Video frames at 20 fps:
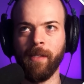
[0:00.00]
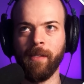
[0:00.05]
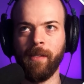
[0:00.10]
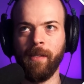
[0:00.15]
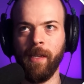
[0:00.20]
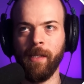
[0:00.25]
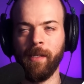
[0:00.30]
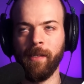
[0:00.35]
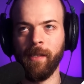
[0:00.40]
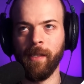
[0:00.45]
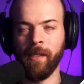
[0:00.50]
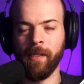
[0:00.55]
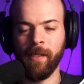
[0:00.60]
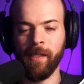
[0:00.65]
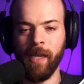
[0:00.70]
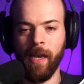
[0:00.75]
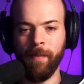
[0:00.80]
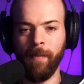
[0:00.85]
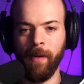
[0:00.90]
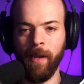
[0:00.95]
This is a
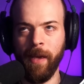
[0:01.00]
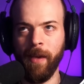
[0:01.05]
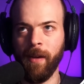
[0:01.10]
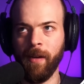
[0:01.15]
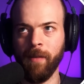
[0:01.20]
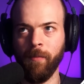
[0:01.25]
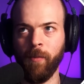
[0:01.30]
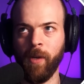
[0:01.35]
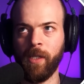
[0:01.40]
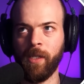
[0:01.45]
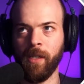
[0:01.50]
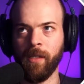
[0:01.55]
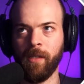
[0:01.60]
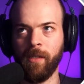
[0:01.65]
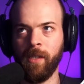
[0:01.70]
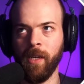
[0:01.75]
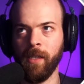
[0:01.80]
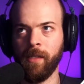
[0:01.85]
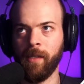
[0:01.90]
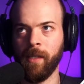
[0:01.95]
sub layer, which is
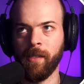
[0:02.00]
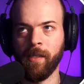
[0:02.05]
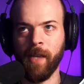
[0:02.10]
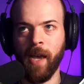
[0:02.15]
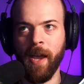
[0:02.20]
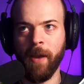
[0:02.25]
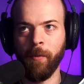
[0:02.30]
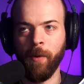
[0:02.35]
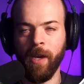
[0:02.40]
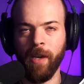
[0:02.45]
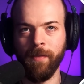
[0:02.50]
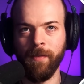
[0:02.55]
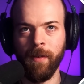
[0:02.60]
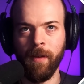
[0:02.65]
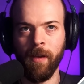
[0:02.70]
just a sine wave.